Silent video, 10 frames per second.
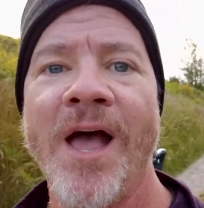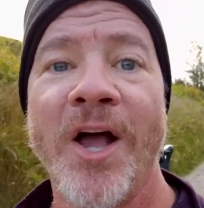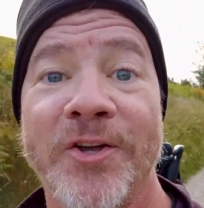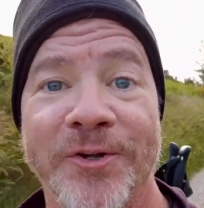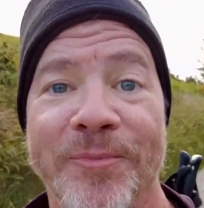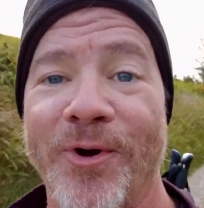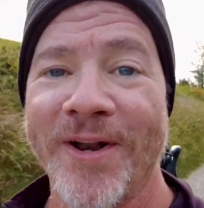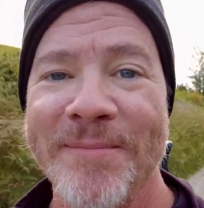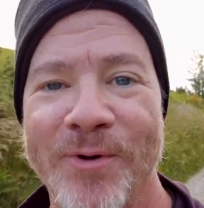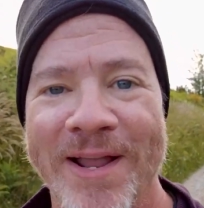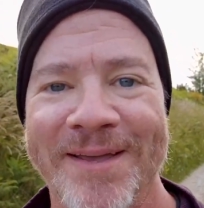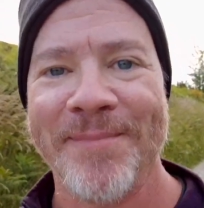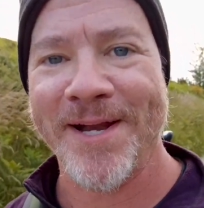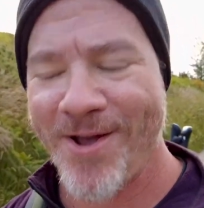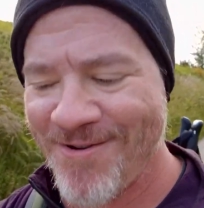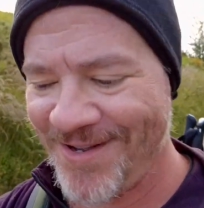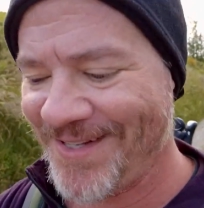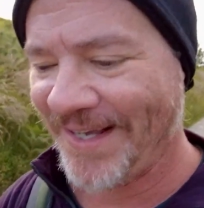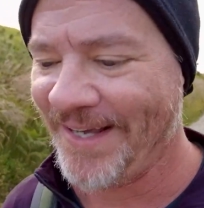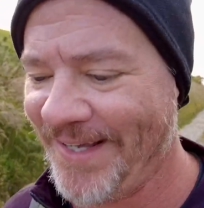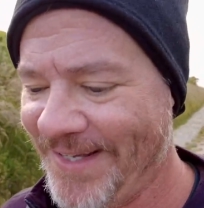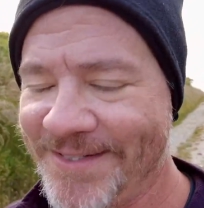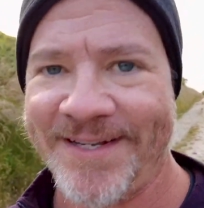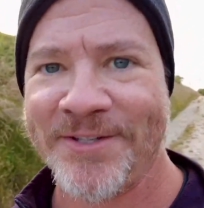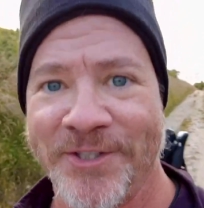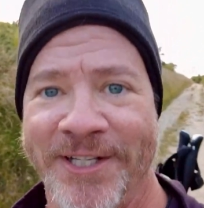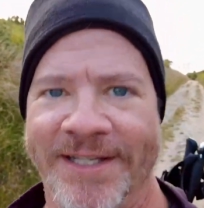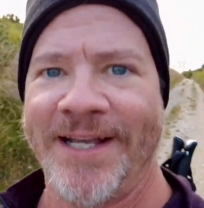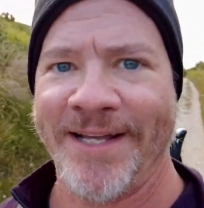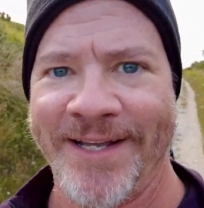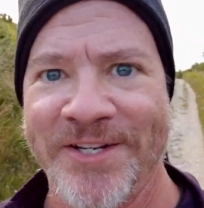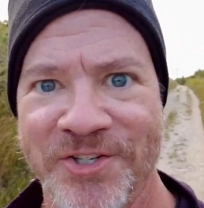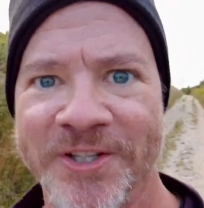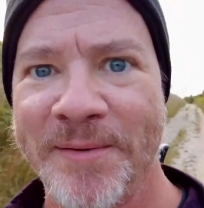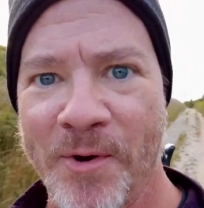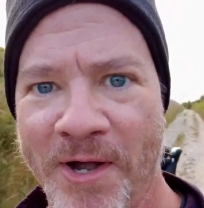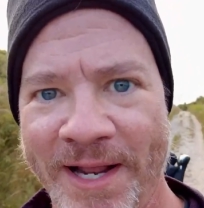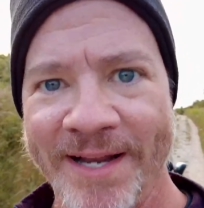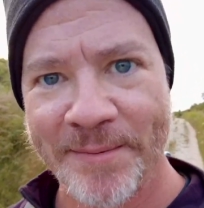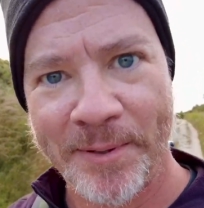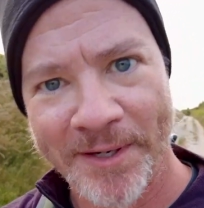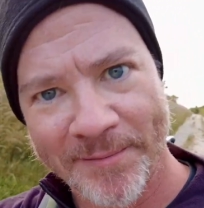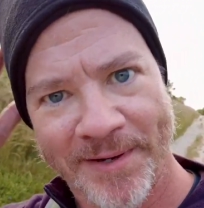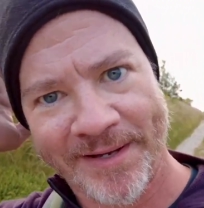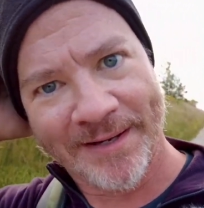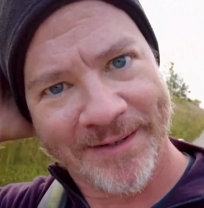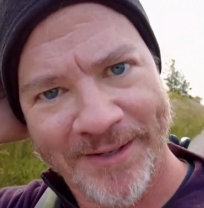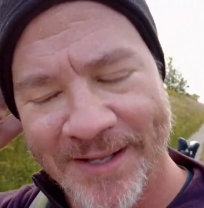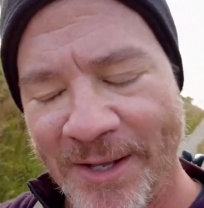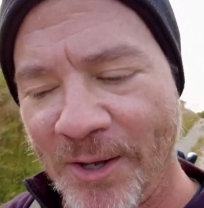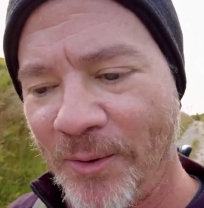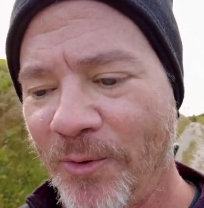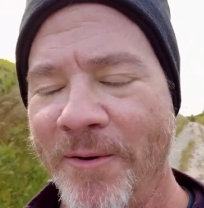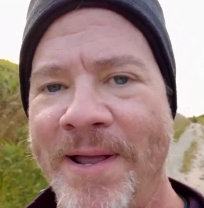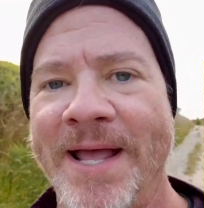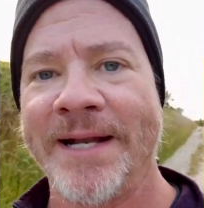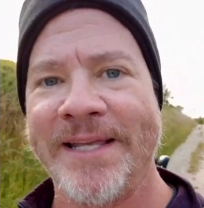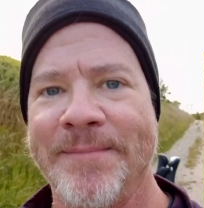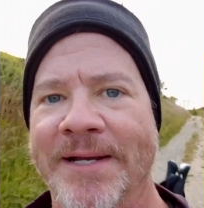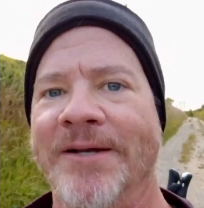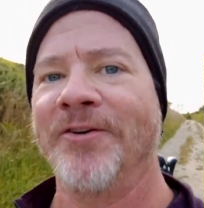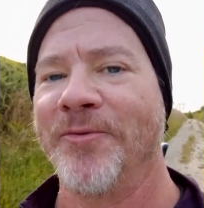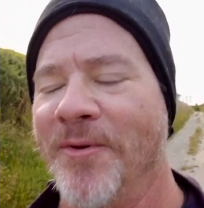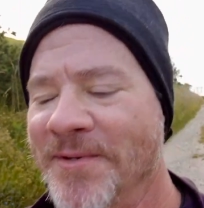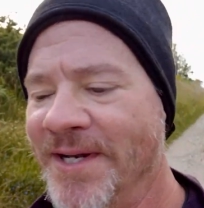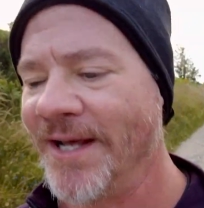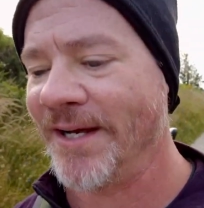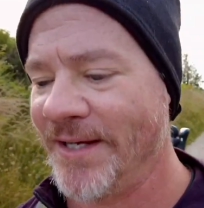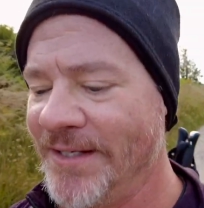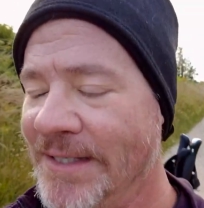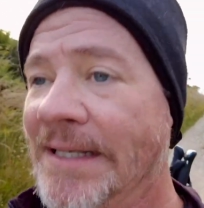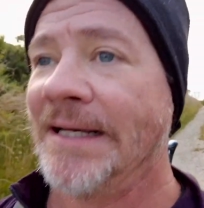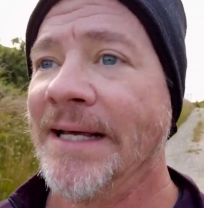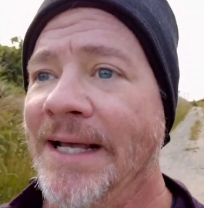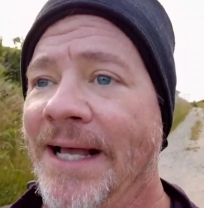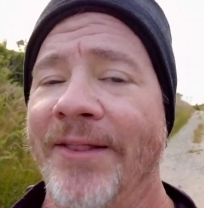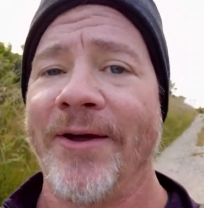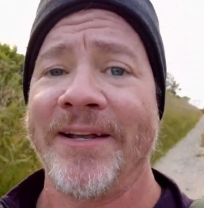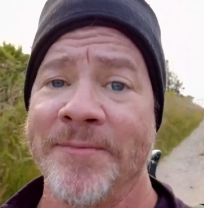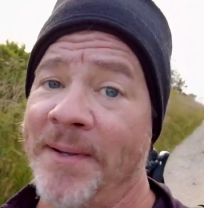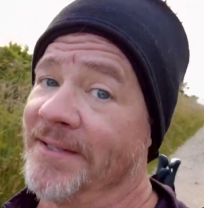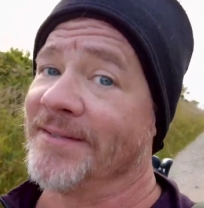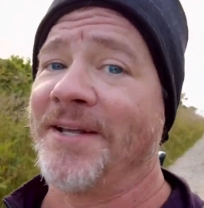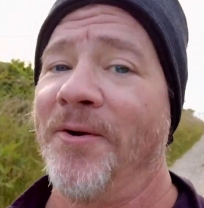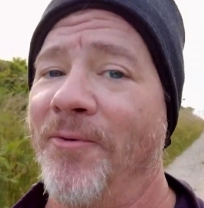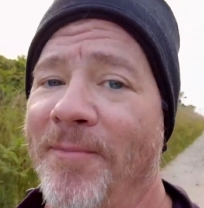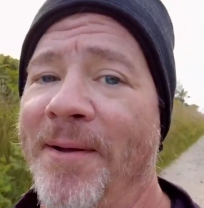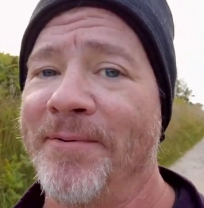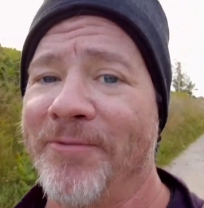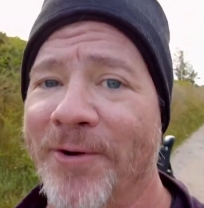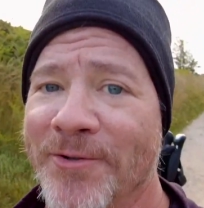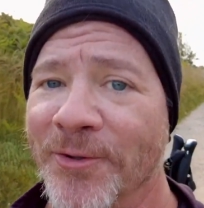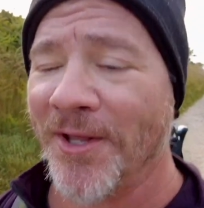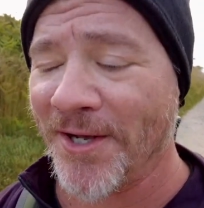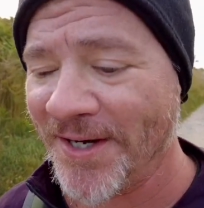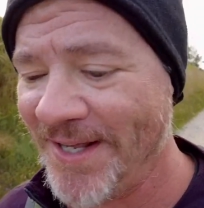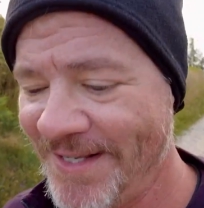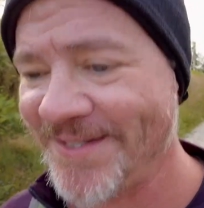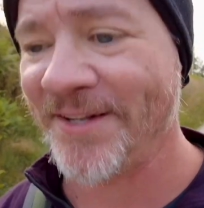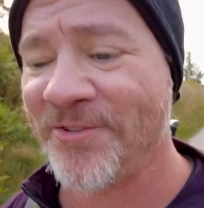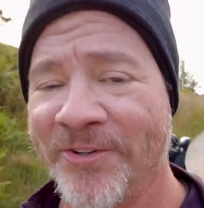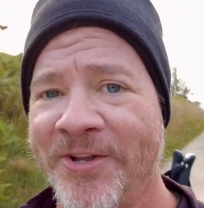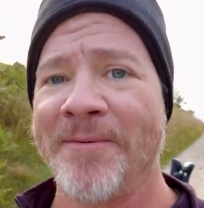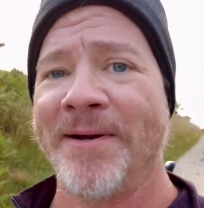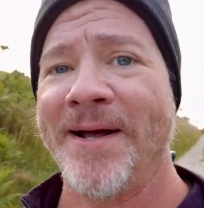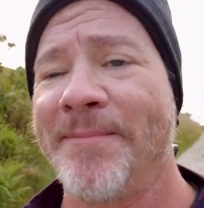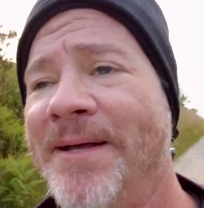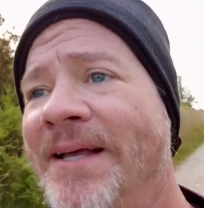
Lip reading: Good morning, Buen Camino. It's actually a chilly morning. I had to put on my warm hat, keep my ears warm today. Although I expect it's going to warm up before too long. Sun's just coming up.